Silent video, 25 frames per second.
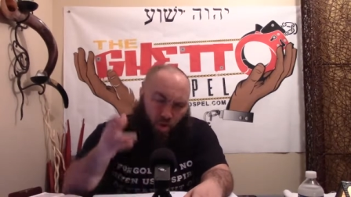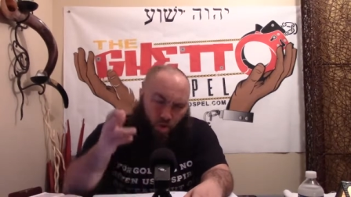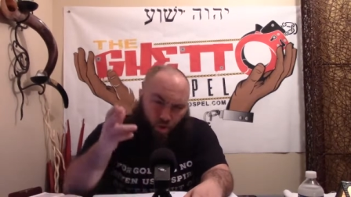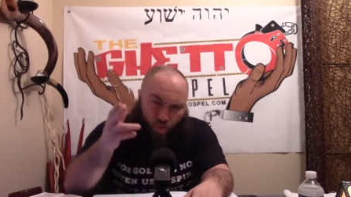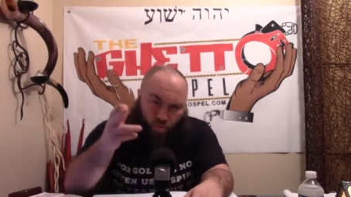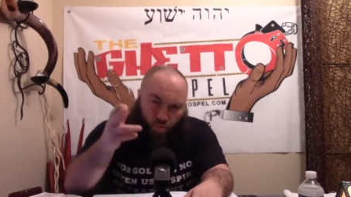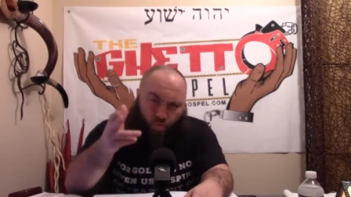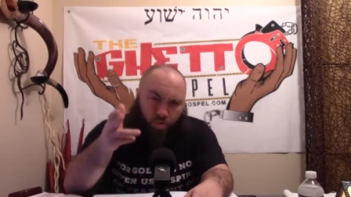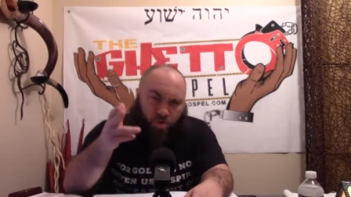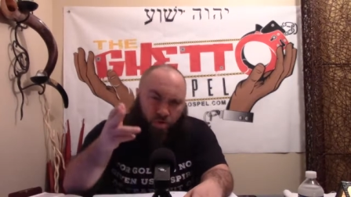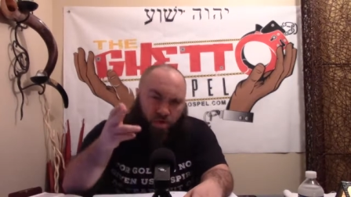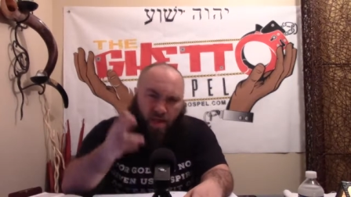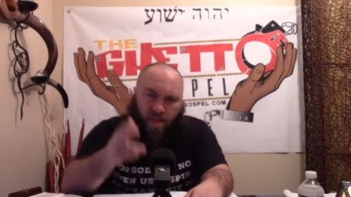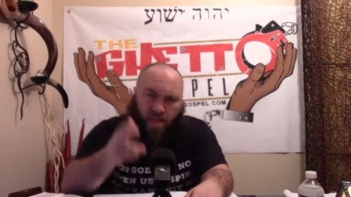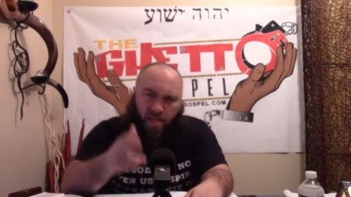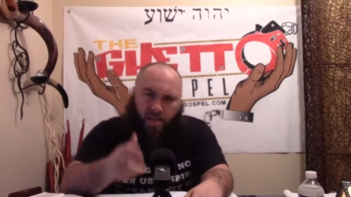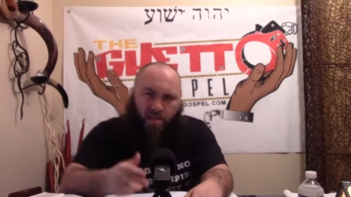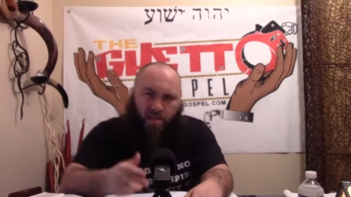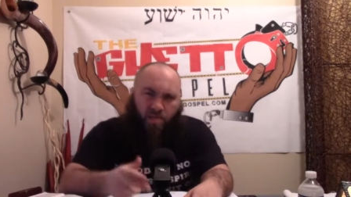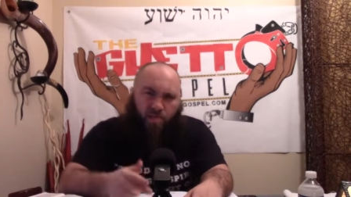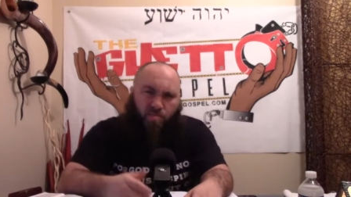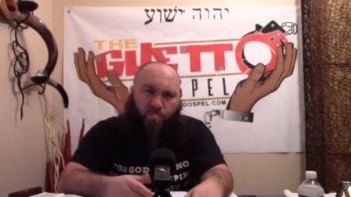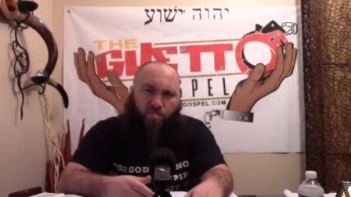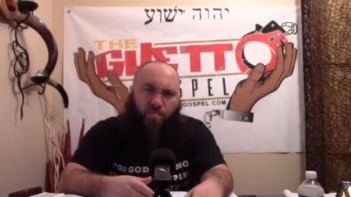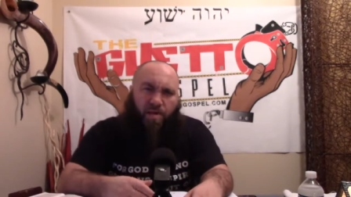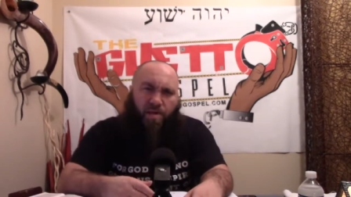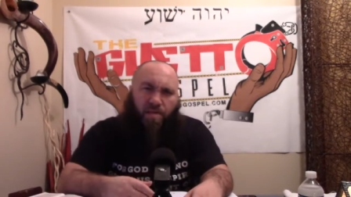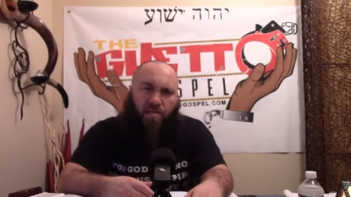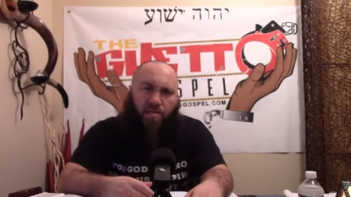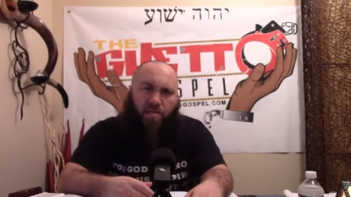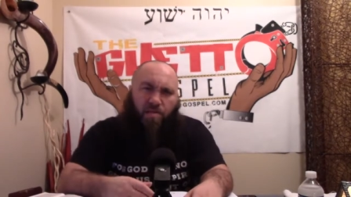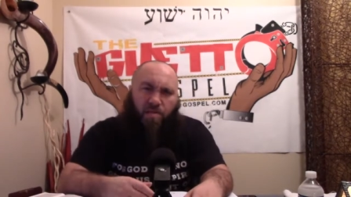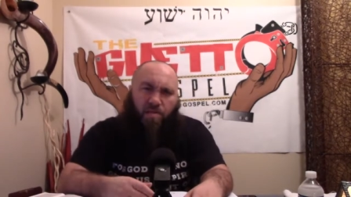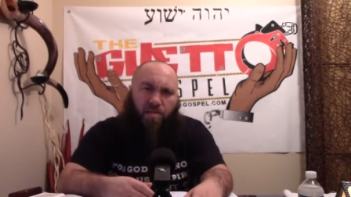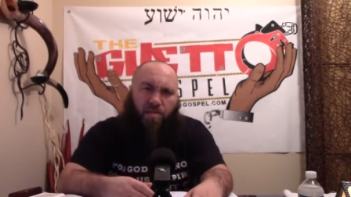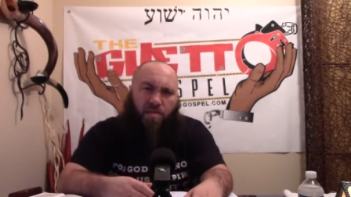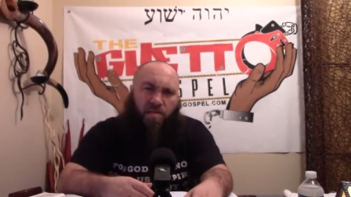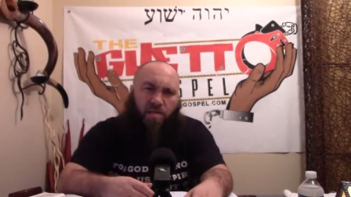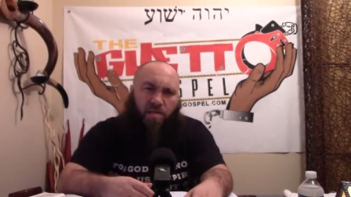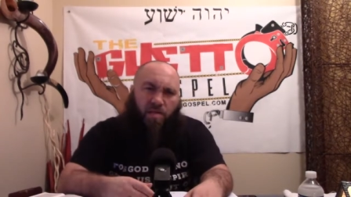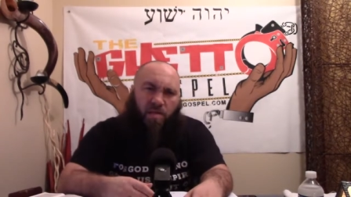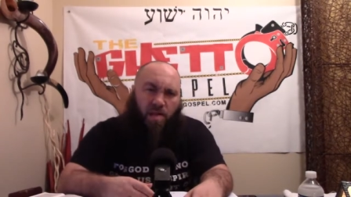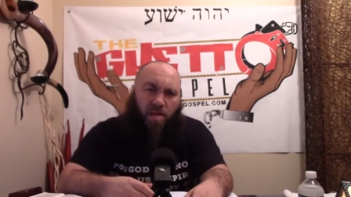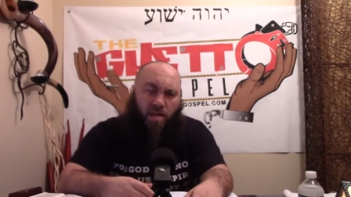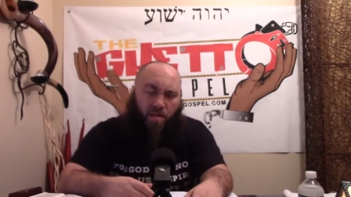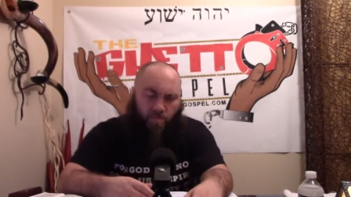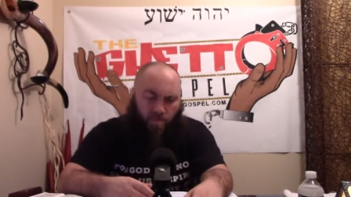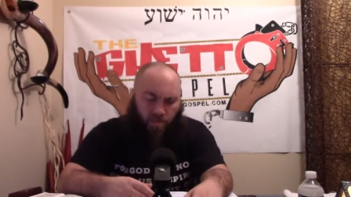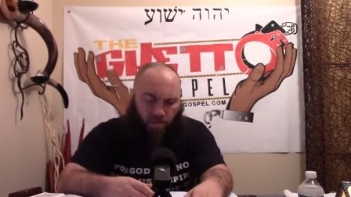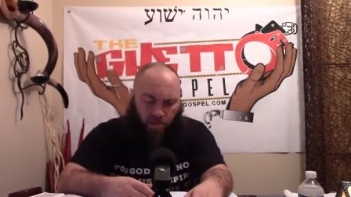you will get this message in the
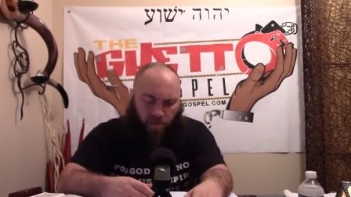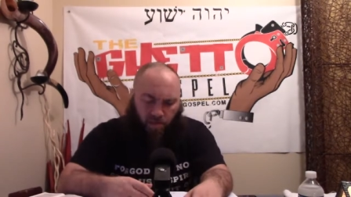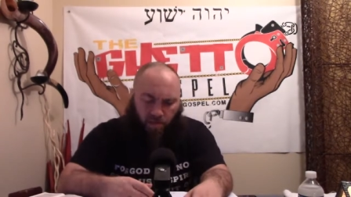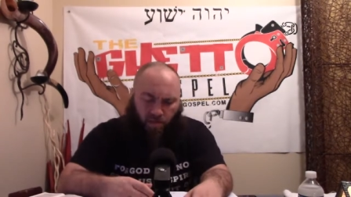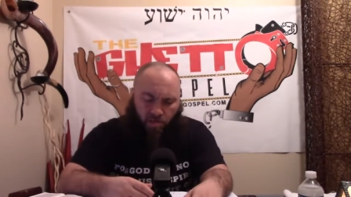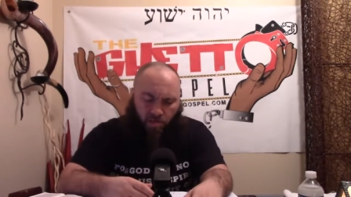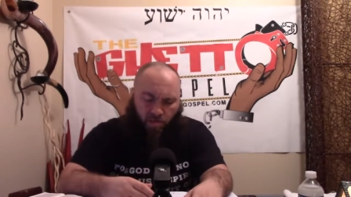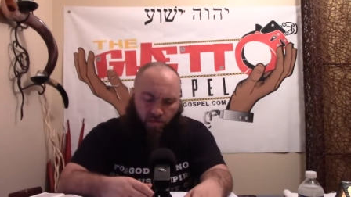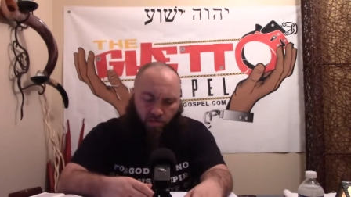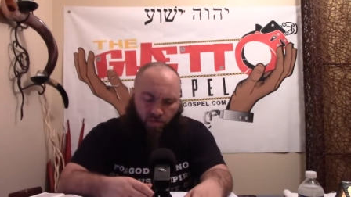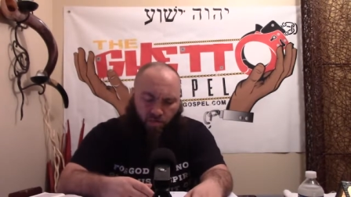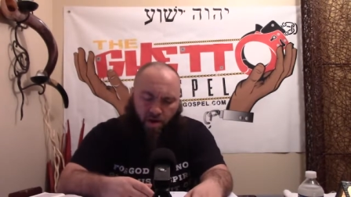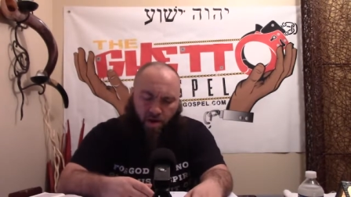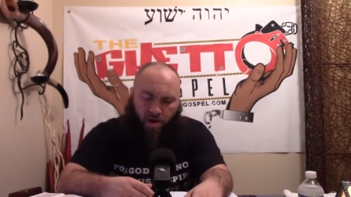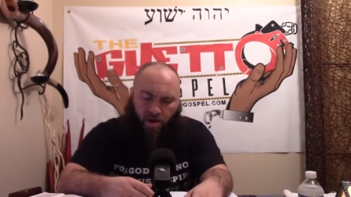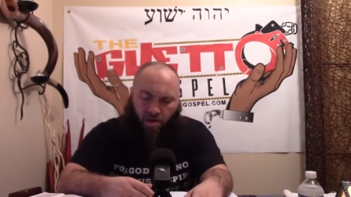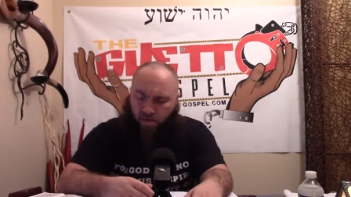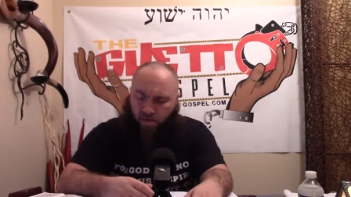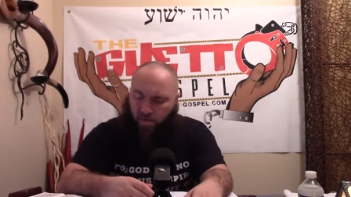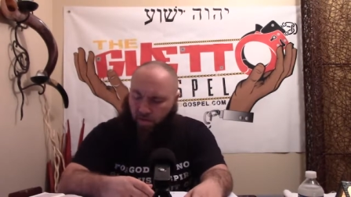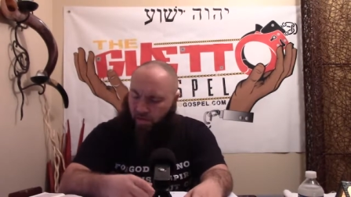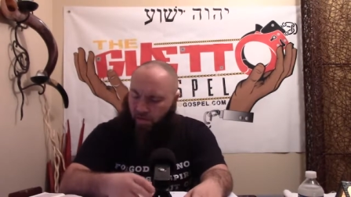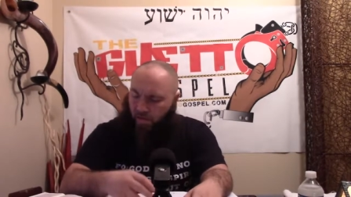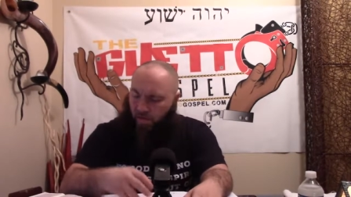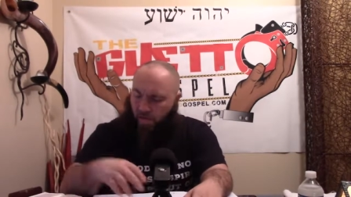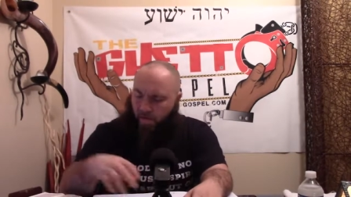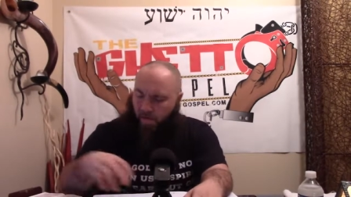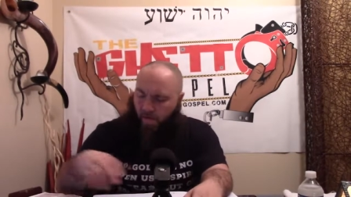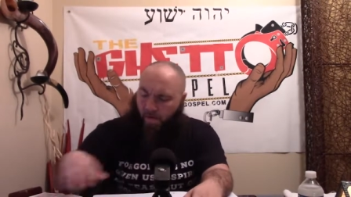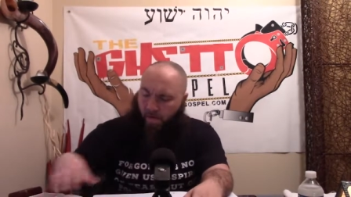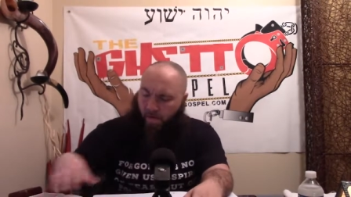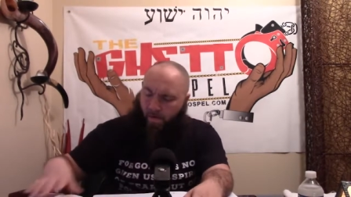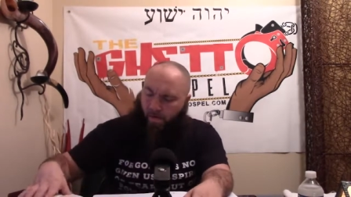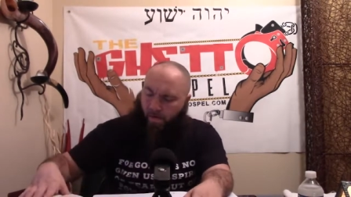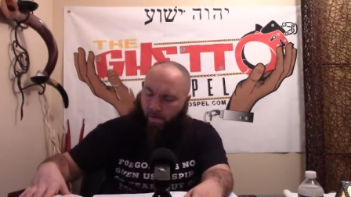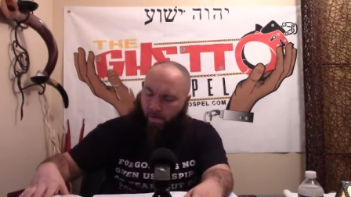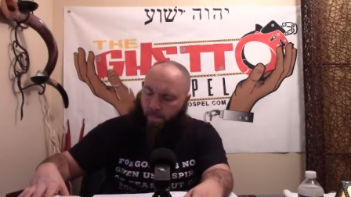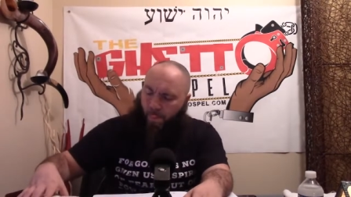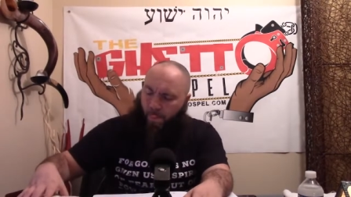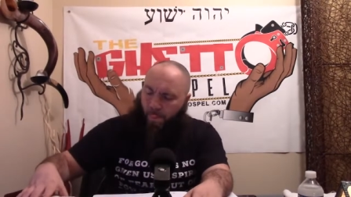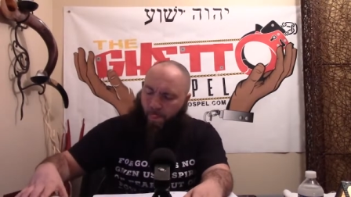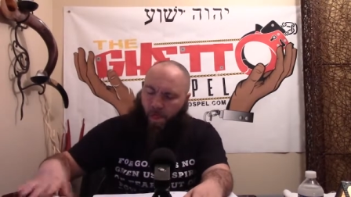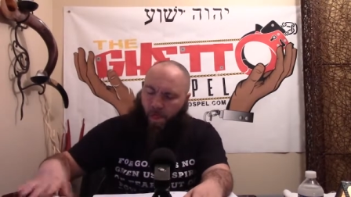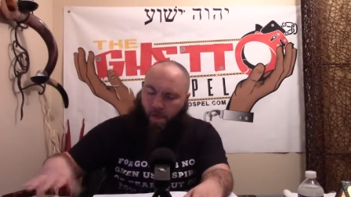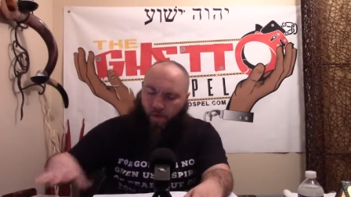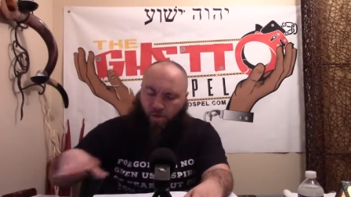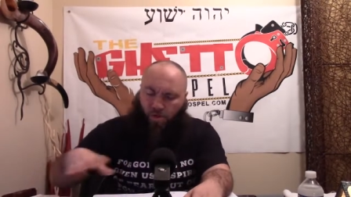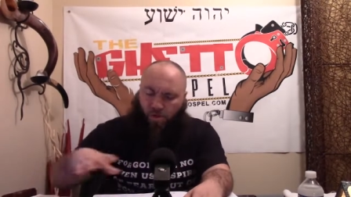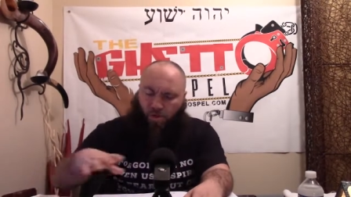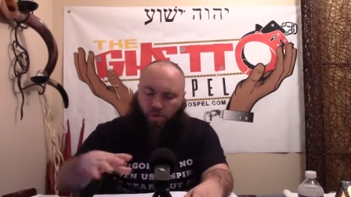name of Jesus Christ.
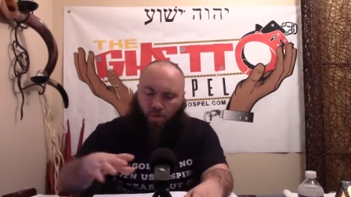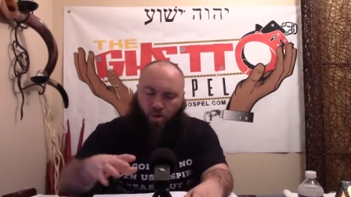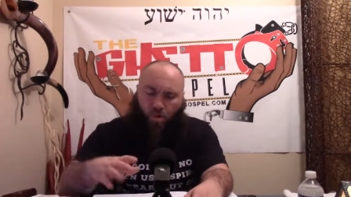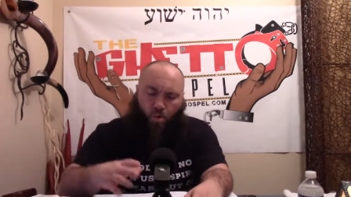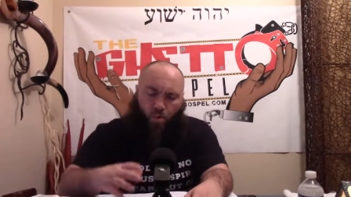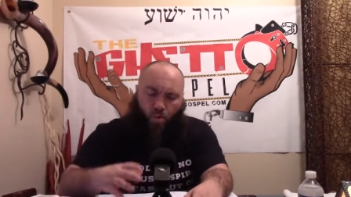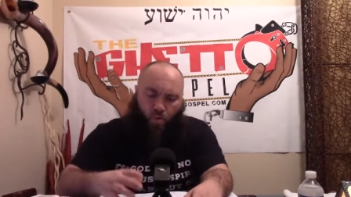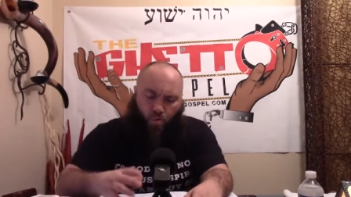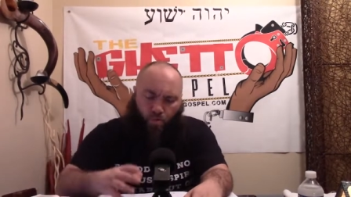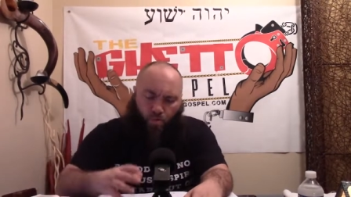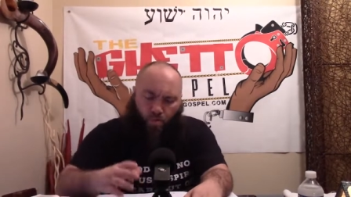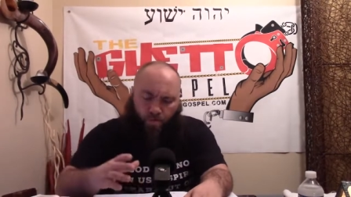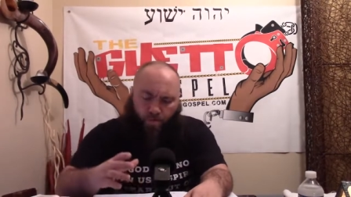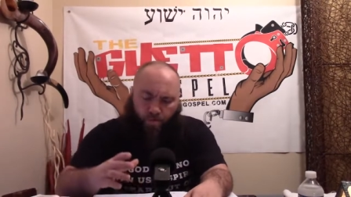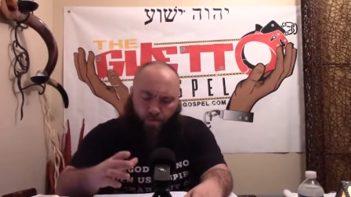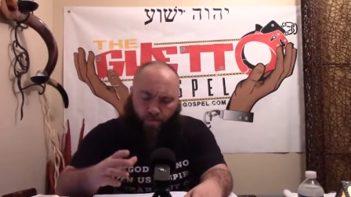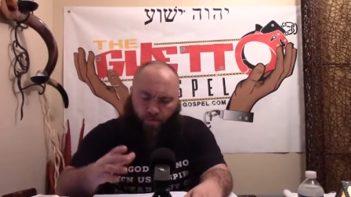So